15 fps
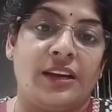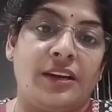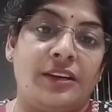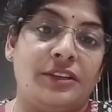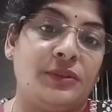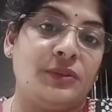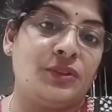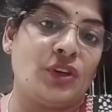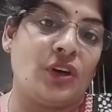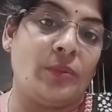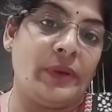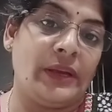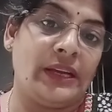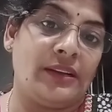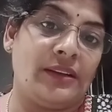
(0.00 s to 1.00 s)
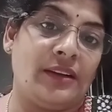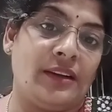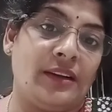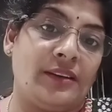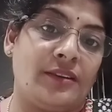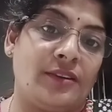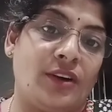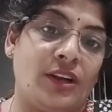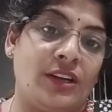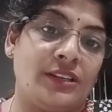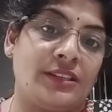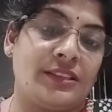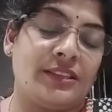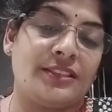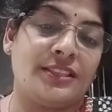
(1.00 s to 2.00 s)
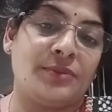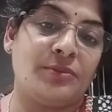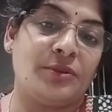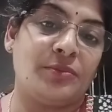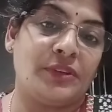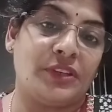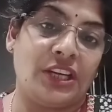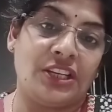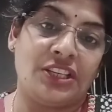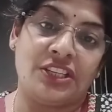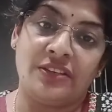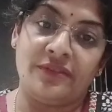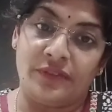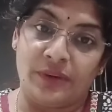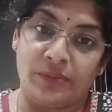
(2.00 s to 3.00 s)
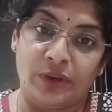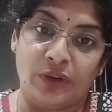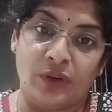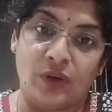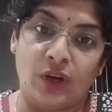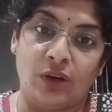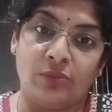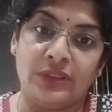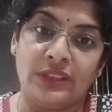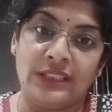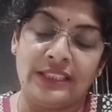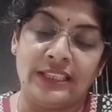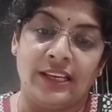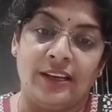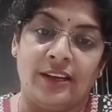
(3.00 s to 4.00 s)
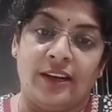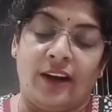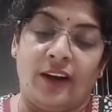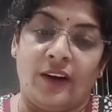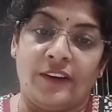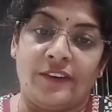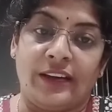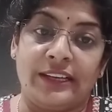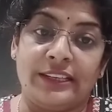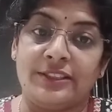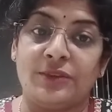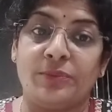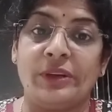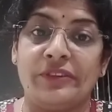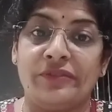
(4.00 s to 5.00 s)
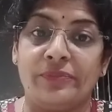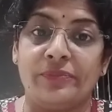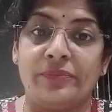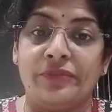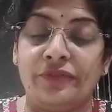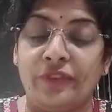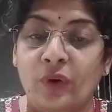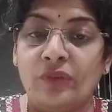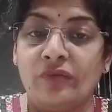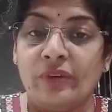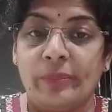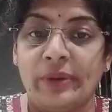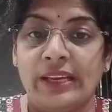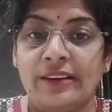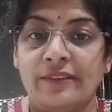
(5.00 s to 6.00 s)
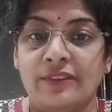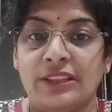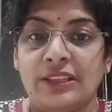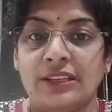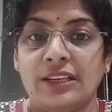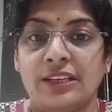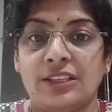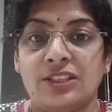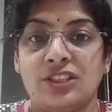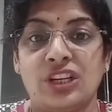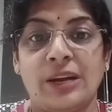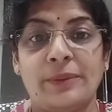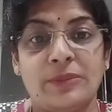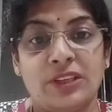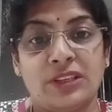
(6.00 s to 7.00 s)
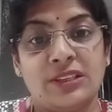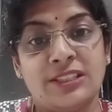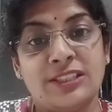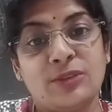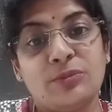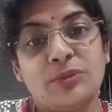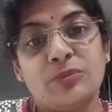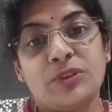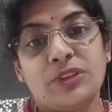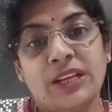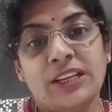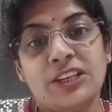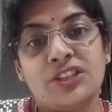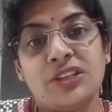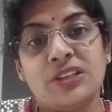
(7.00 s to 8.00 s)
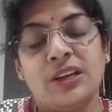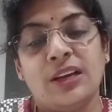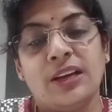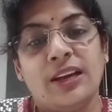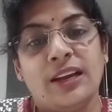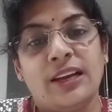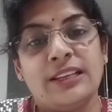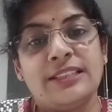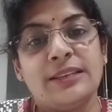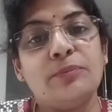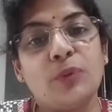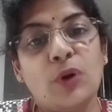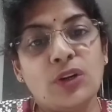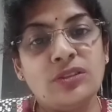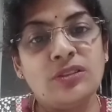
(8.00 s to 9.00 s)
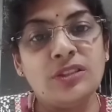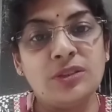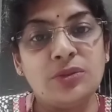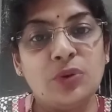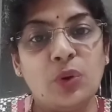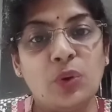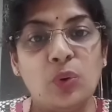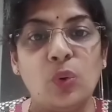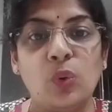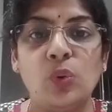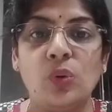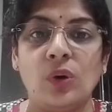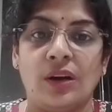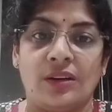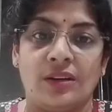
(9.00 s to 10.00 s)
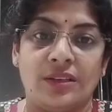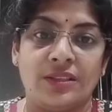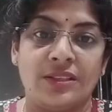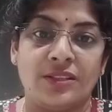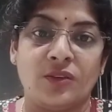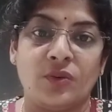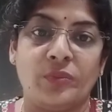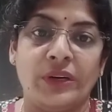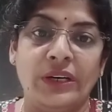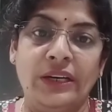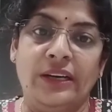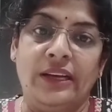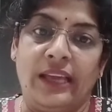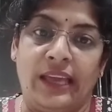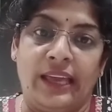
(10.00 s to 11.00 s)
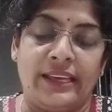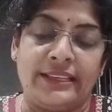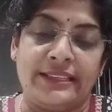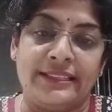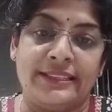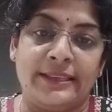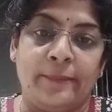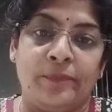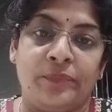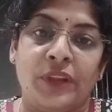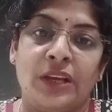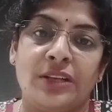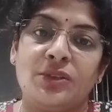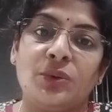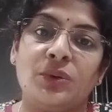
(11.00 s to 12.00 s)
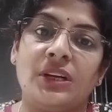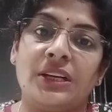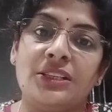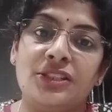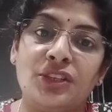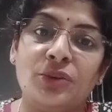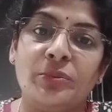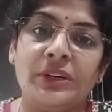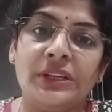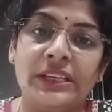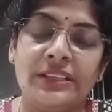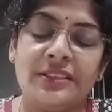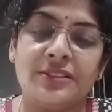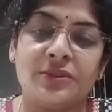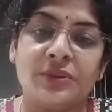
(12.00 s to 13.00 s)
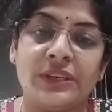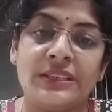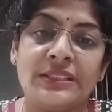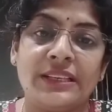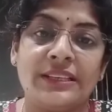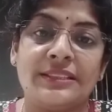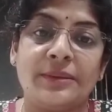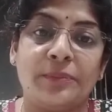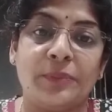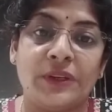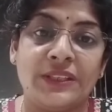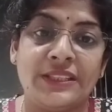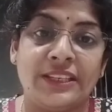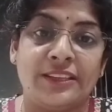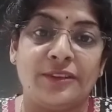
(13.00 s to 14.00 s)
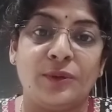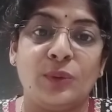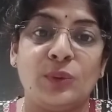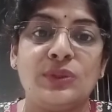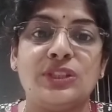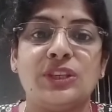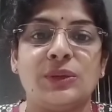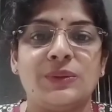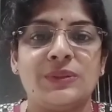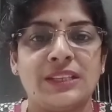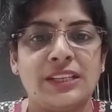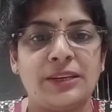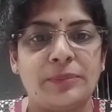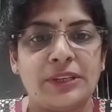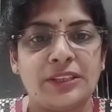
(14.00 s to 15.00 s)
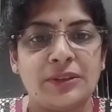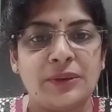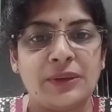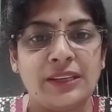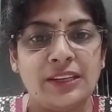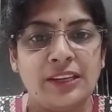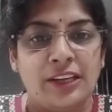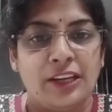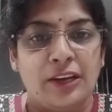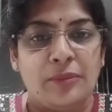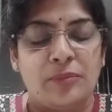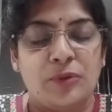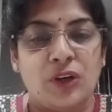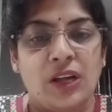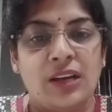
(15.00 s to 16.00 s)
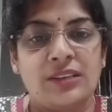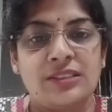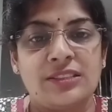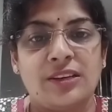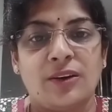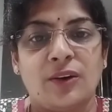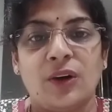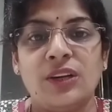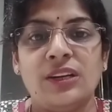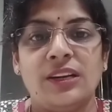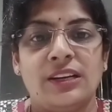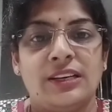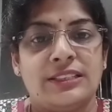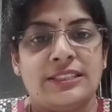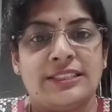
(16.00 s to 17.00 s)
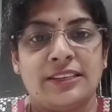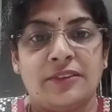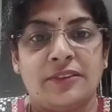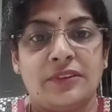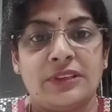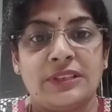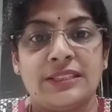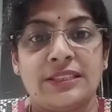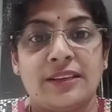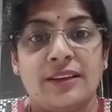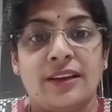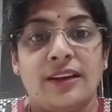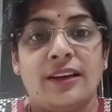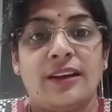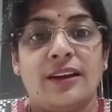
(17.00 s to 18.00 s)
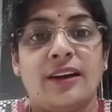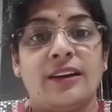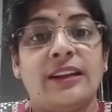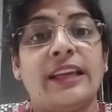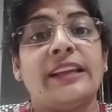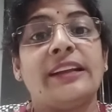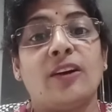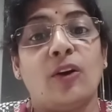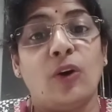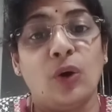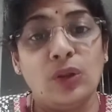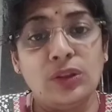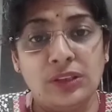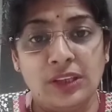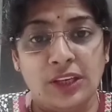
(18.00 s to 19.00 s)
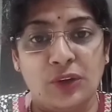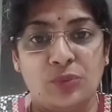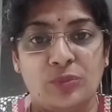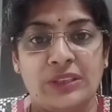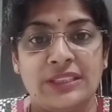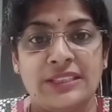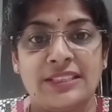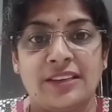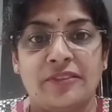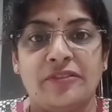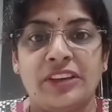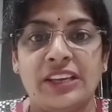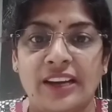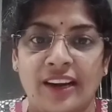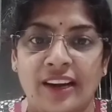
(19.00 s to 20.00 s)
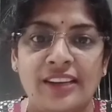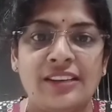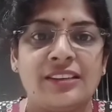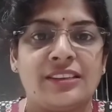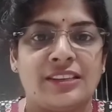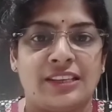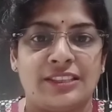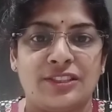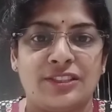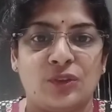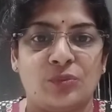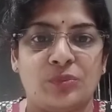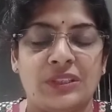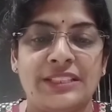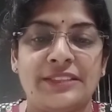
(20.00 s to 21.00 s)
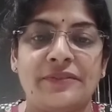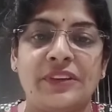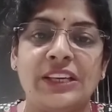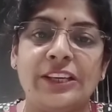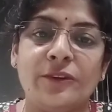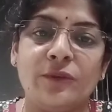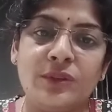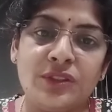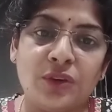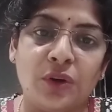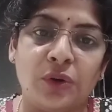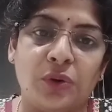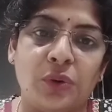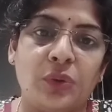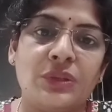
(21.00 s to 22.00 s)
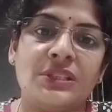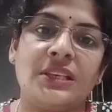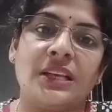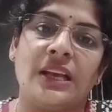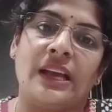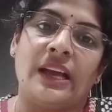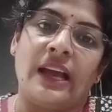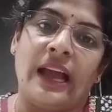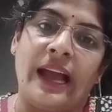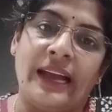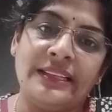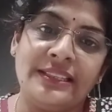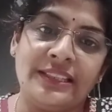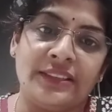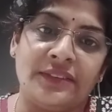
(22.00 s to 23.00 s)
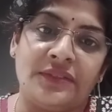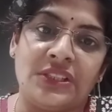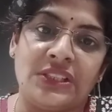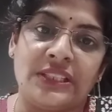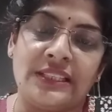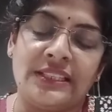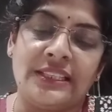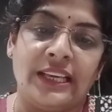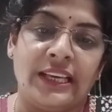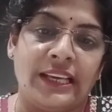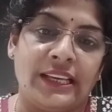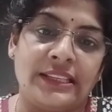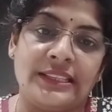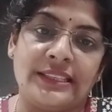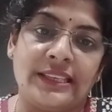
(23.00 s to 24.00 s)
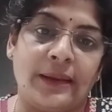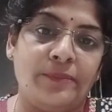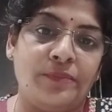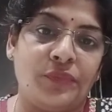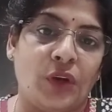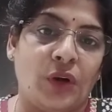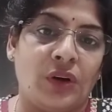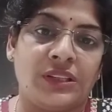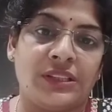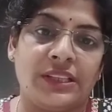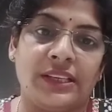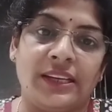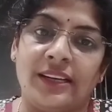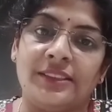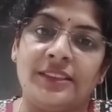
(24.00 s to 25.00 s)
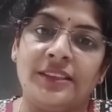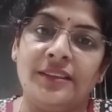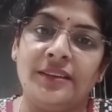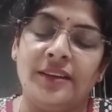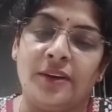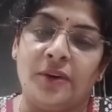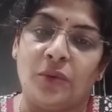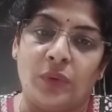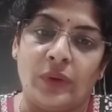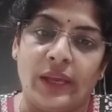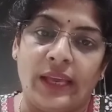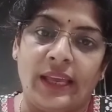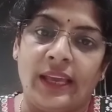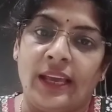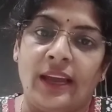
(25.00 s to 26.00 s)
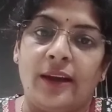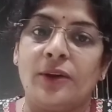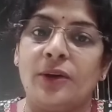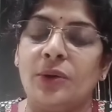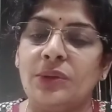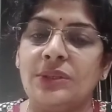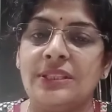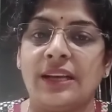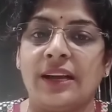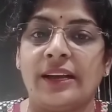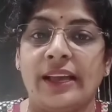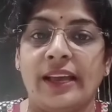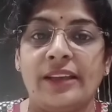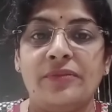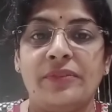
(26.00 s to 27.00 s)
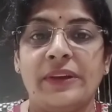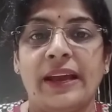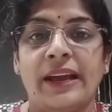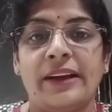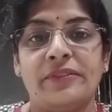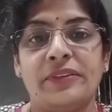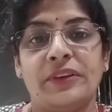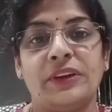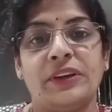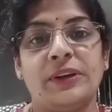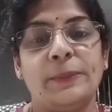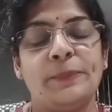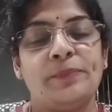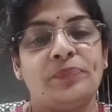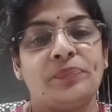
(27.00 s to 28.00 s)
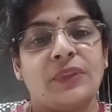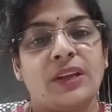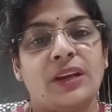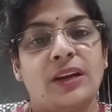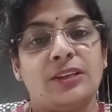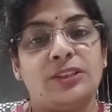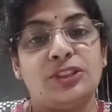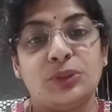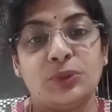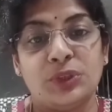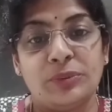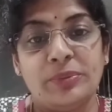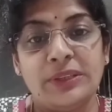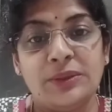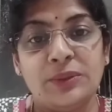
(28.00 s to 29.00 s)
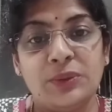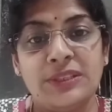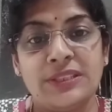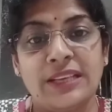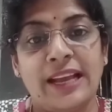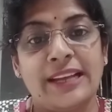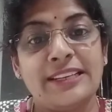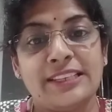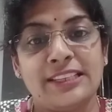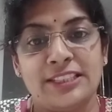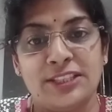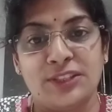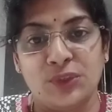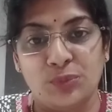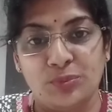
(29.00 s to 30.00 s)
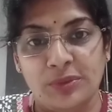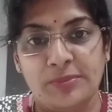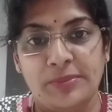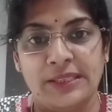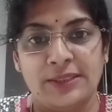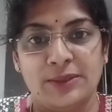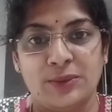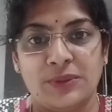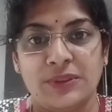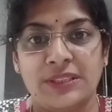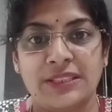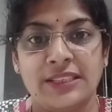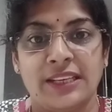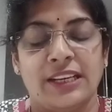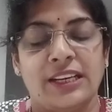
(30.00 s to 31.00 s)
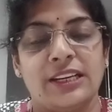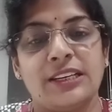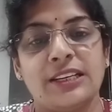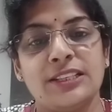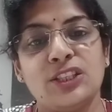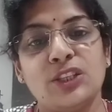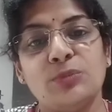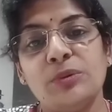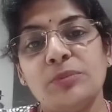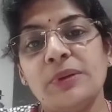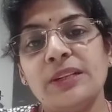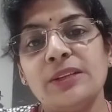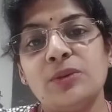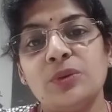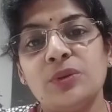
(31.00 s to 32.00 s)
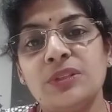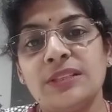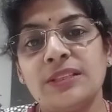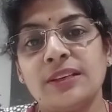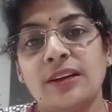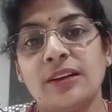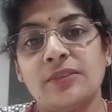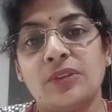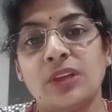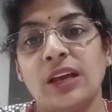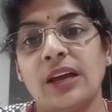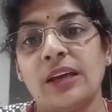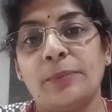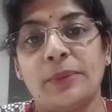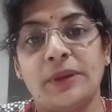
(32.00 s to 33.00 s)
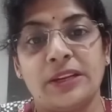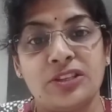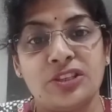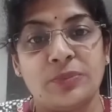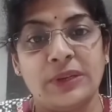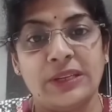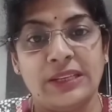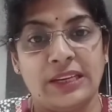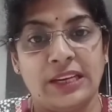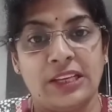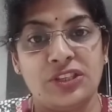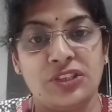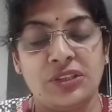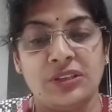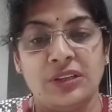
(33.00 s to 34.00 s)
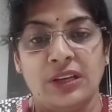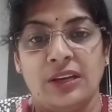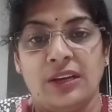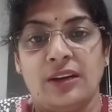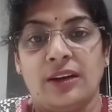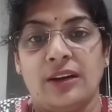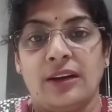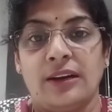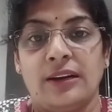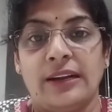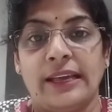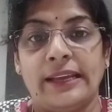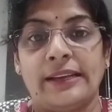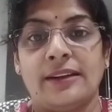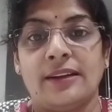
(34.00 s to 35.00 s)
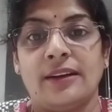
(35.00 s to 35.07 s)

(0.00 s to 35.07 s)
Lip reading: new topic called consumer protection from your commerce. Alright, so before we begin with the chapter consumer protection, it's important to know who a consumer is. So, consumer, dear students, is a person who is using a particular product or service. Like all the humans, we are consumers. We use goods and services in some or the other way. Goods, again, we have here durable goods and consumable goods. Consumable goods, they are perishable in nature, like